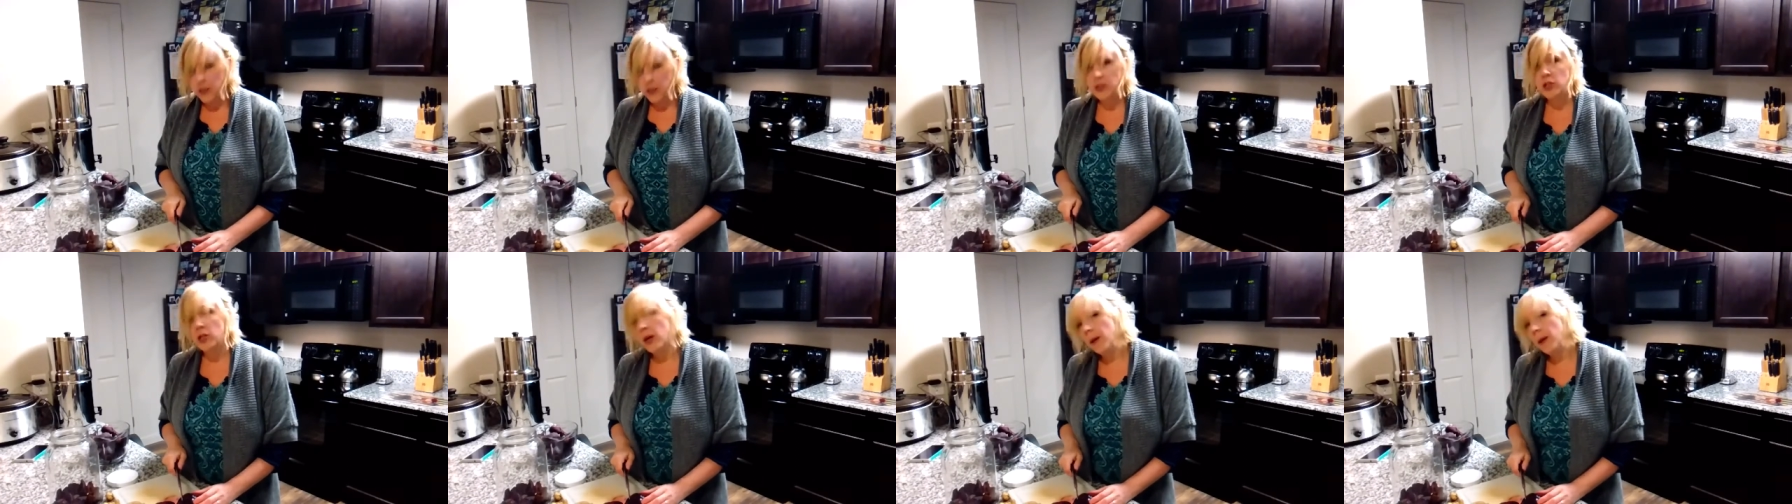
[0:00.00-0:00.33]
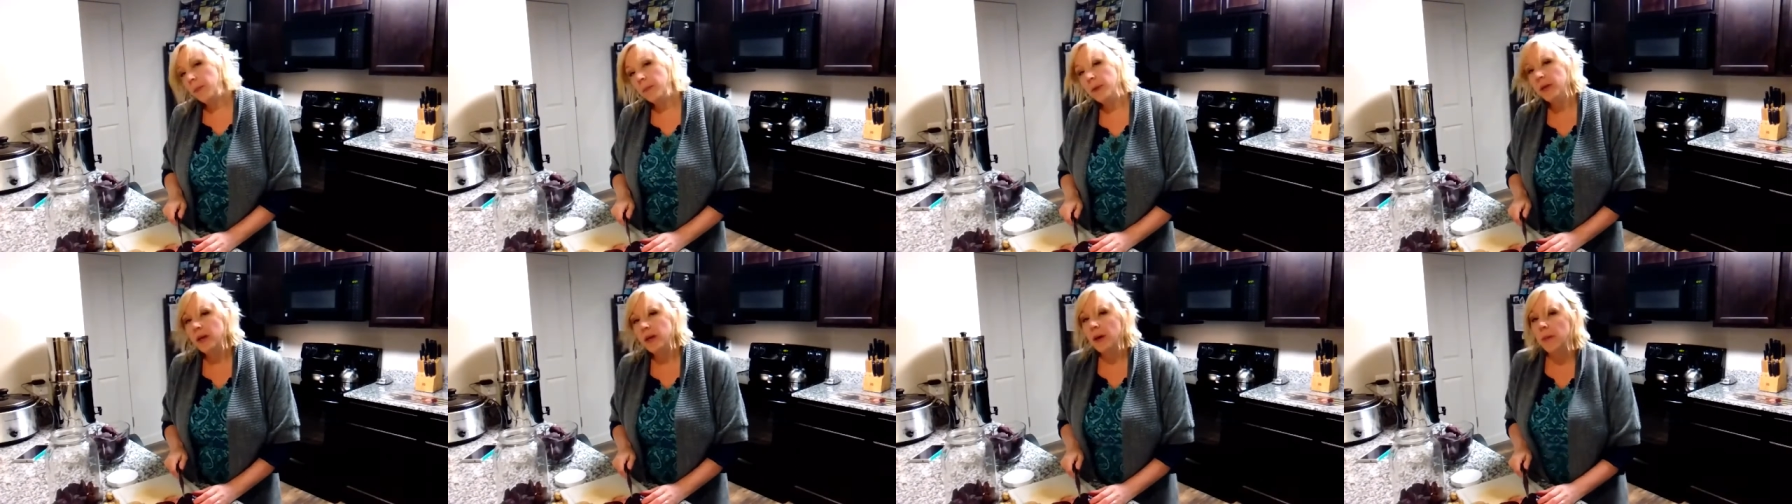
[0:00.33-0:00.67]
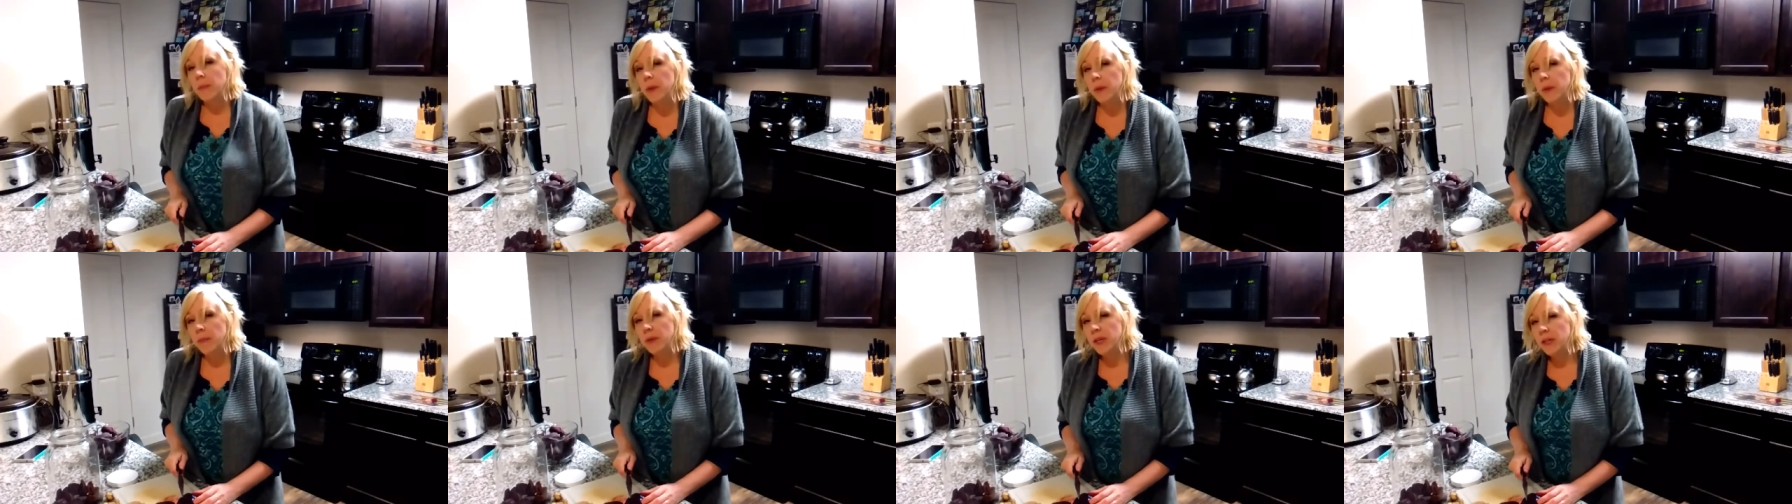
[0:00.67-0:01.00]
chopping
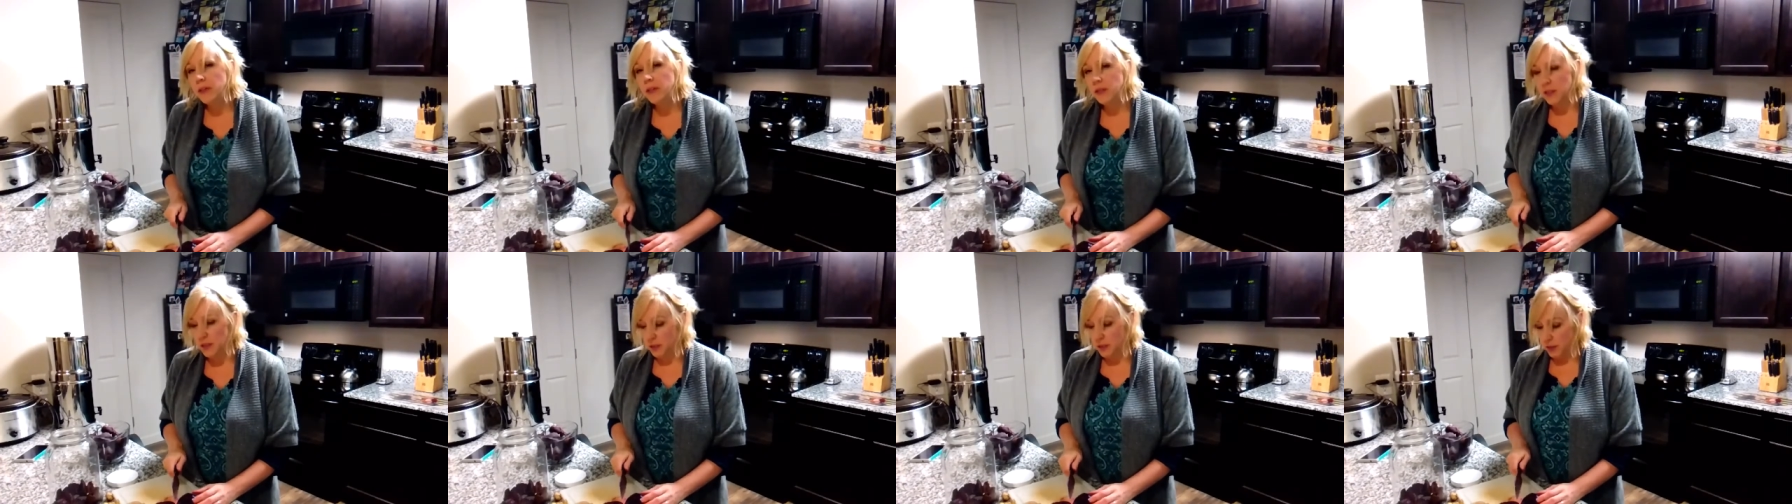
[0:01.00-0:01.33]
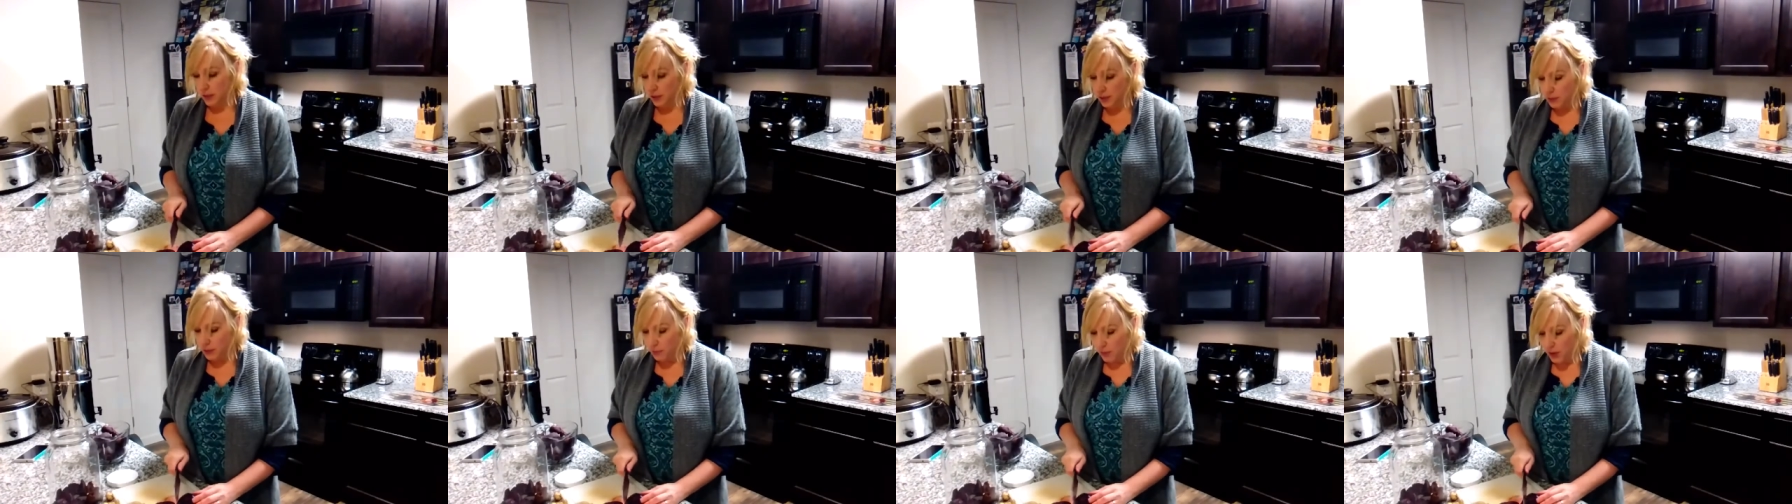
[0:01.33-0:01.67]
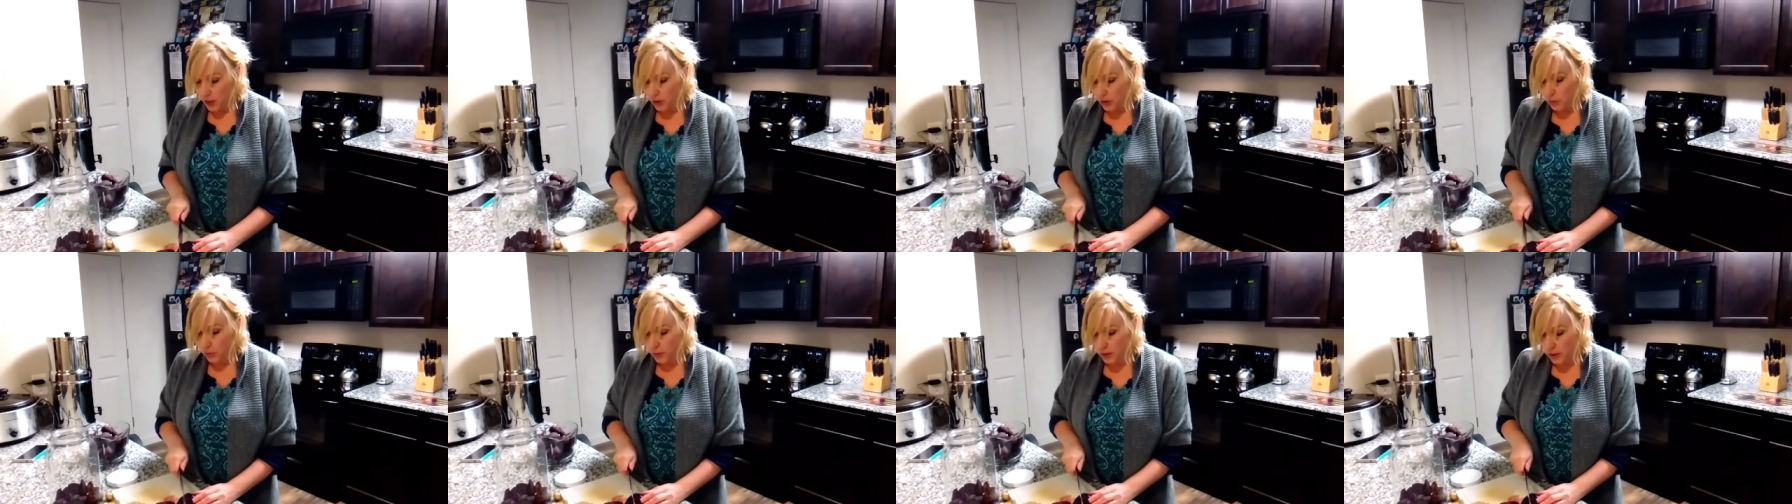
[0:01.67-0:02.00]
up my beets. They
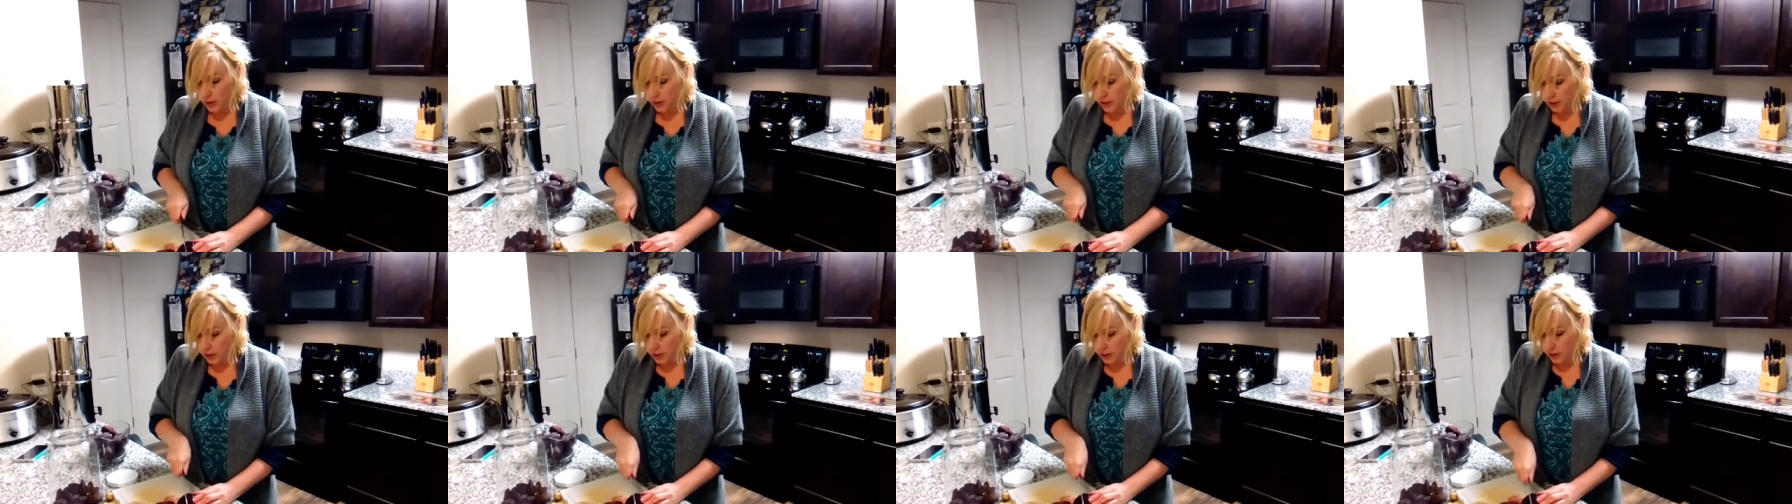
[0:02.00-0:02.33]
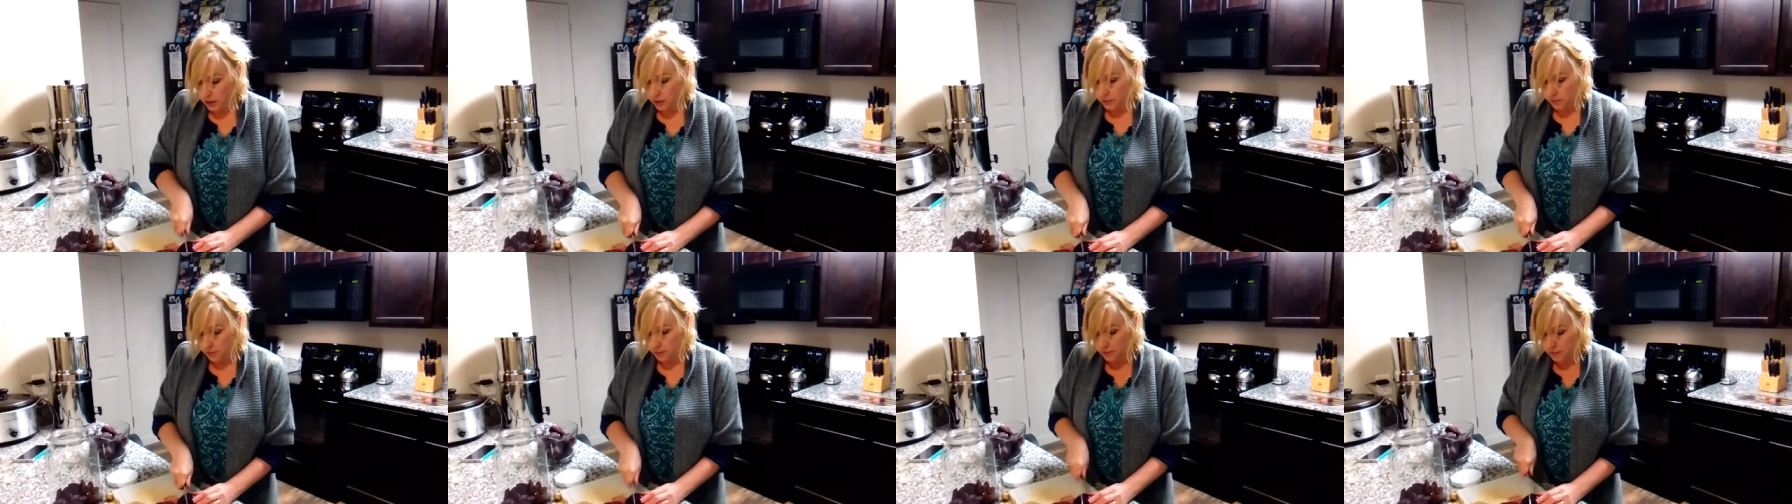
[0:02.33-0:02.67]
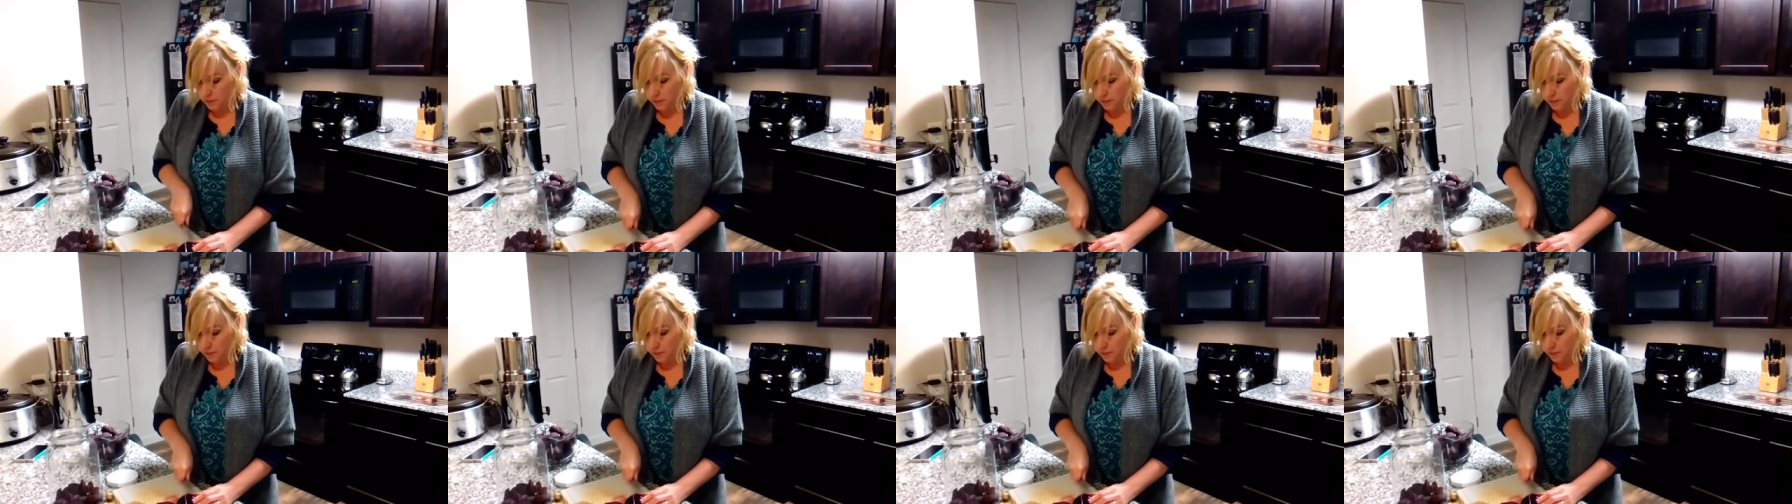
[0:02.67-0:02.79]
smell really good.